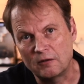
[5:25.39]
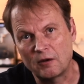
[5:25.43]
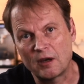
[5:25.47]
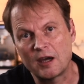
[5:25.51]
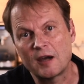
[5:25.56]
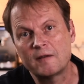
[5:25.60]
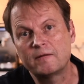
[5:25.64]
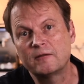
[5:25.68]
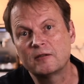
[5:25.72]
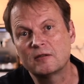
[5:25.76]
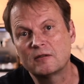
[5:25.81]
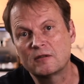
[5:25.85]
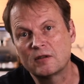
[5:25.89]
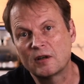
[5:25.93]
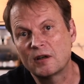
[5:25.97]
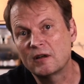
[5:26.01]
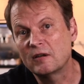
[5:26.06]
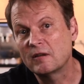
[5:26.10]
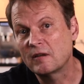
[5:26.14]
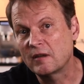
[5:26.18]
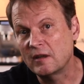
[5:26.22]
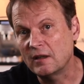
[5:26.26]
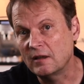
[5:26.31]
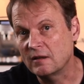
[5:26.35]
you have to
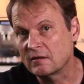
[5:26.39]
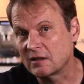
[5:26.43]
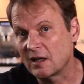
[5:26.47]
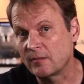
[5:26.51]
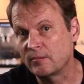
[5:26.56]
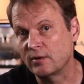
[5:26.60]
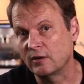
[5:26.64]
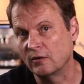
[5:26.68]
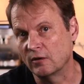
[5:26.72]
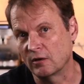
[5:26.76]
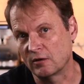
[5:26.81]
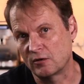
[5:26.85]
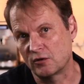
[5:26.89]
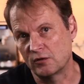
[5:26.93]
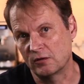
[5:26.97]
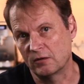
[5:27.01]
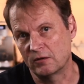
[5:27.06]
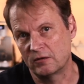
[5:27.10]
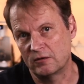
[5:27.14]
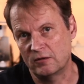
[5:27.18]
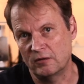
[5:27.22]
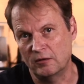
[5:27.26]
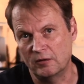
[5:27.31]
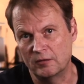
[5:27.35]
turn things up a notch
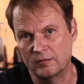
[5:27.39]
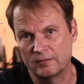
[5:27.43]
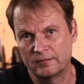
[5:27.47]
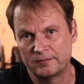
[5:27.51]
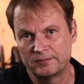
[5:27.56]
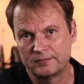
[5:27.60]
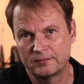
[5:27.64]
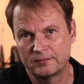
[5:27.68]
or two.